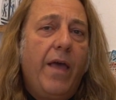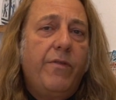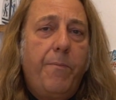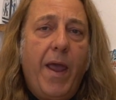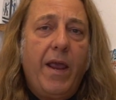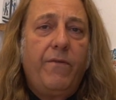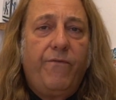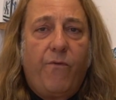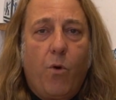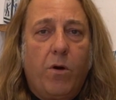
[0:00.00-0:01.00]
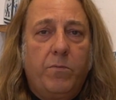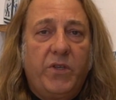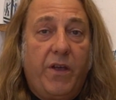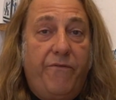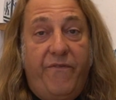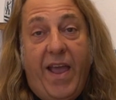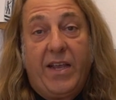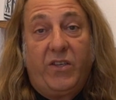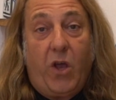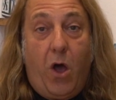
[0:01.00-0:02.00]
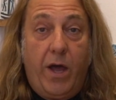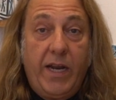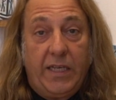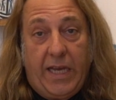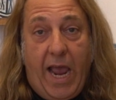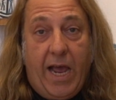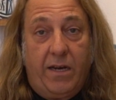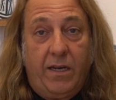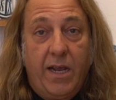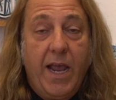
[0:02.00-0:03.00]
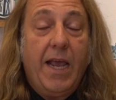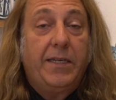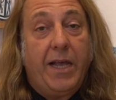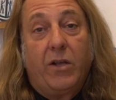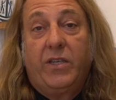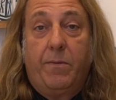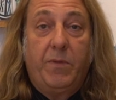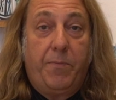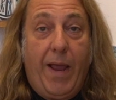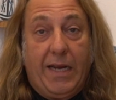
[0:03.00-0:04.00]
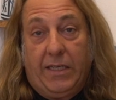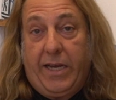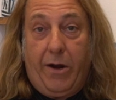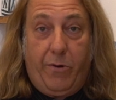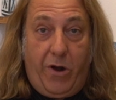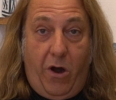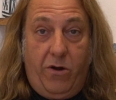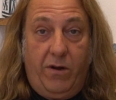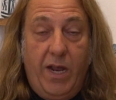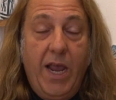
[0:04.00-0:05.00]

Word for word: and the paint forms a face on his hand and tells him to paint sacred art.